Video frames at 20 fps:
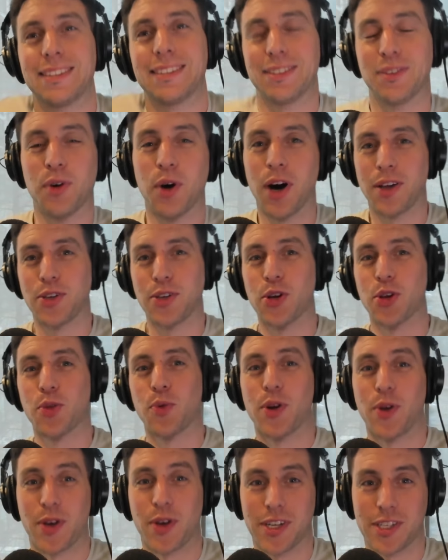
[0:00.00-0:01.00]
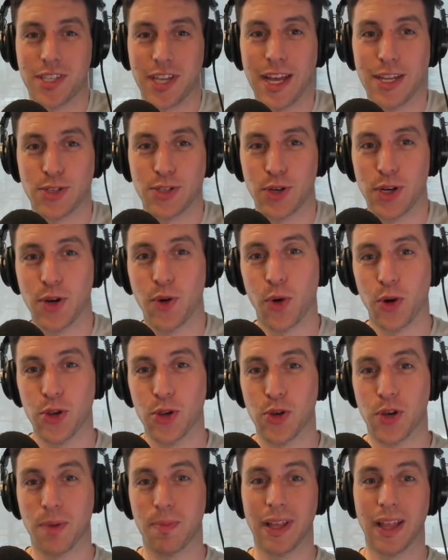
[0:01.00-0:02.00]
Well, you're the one who has to answer it, or
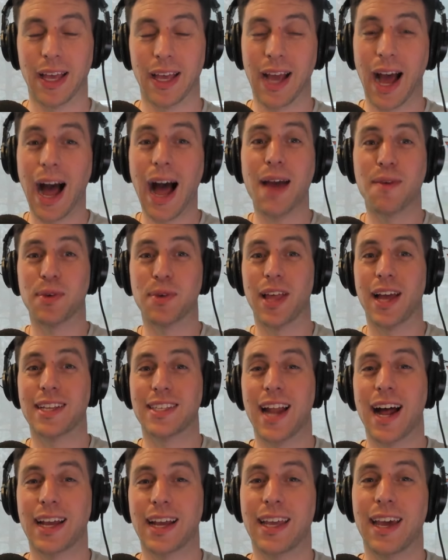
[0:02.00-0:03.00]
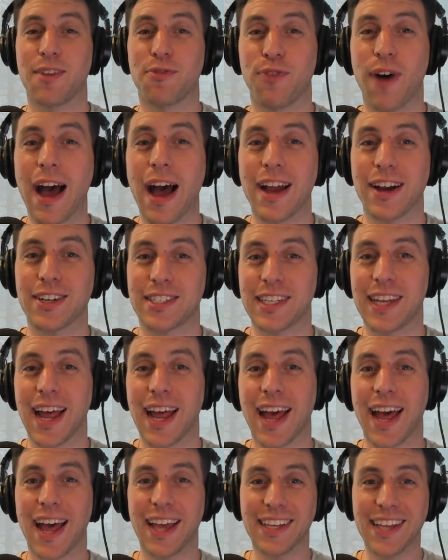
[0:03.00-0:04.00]
you could be like, I would like to not get fired
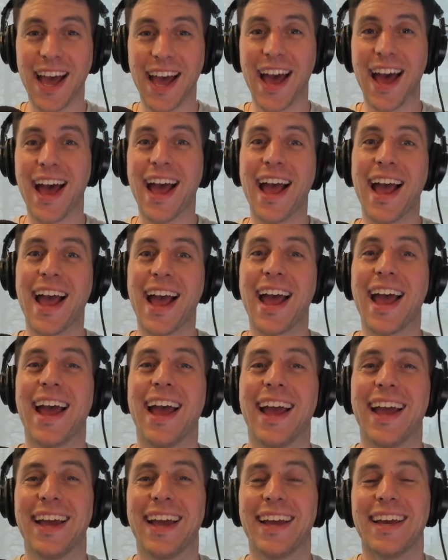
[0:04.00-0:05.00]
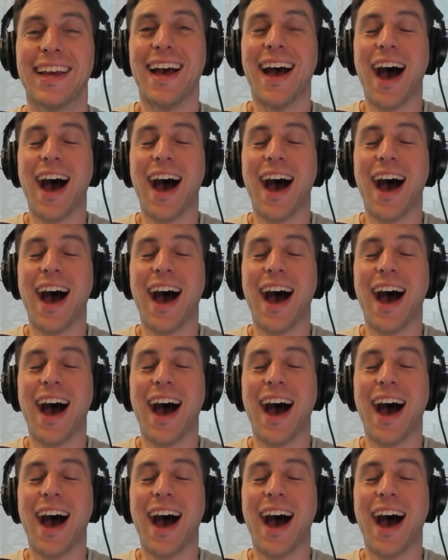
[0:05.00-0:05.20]
today. Yay!